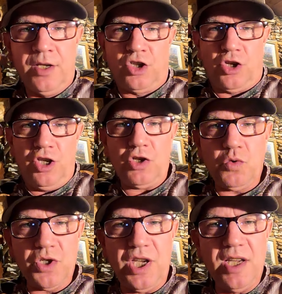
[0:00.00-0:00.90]
so this
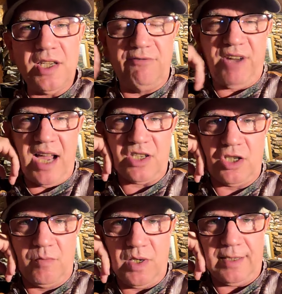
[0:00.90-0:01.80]
was his advice
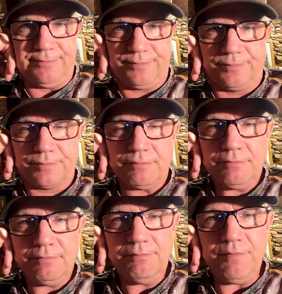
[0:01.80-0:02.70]
to me.
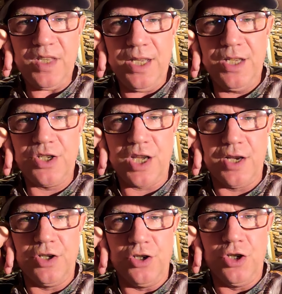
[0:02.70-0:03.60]
He
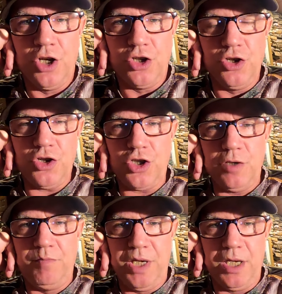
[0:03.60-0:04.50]
said, you
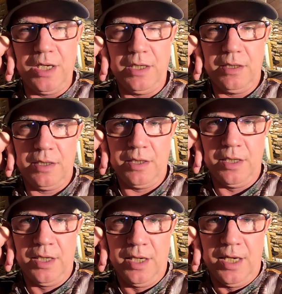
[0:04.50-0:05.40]
should be
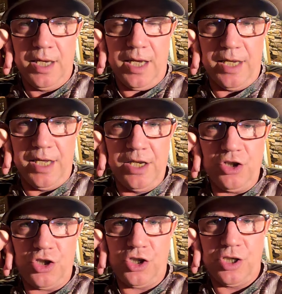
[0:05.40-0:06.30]
an
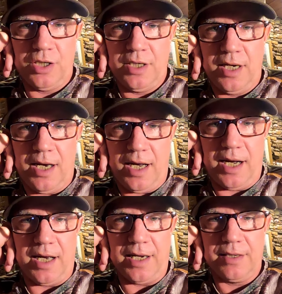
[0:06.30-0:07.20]
inch
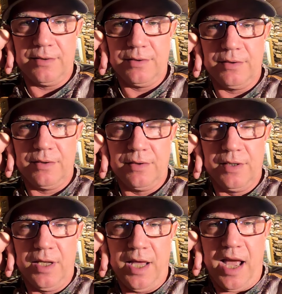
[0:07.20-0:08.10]
high
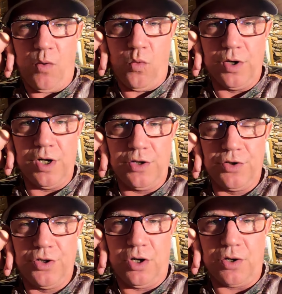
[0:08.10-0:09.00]
at
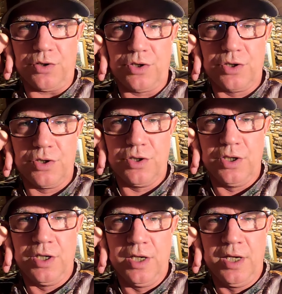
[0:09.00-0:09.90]
100 yards.
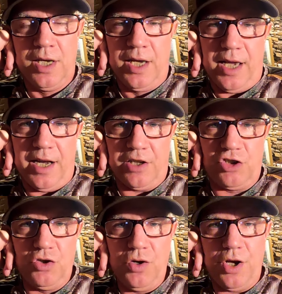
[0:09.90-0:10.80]
And at
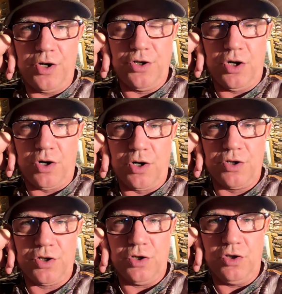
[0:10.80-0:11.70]
200
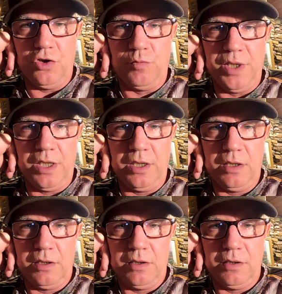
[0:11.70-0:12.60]
yards, you'll be